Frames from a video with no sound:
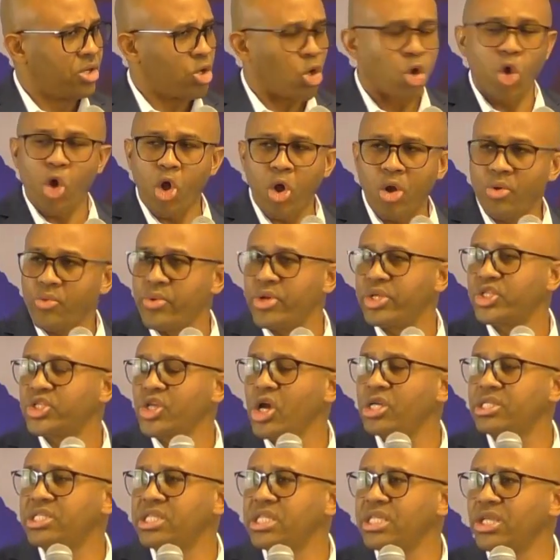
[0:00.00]
Go and
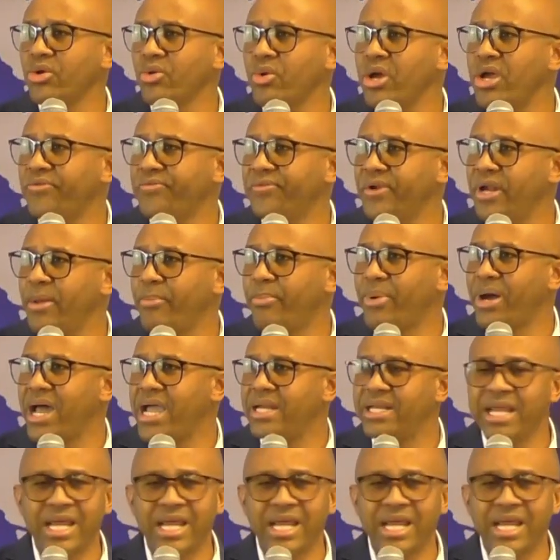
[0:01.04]
research Caesarea Philippi.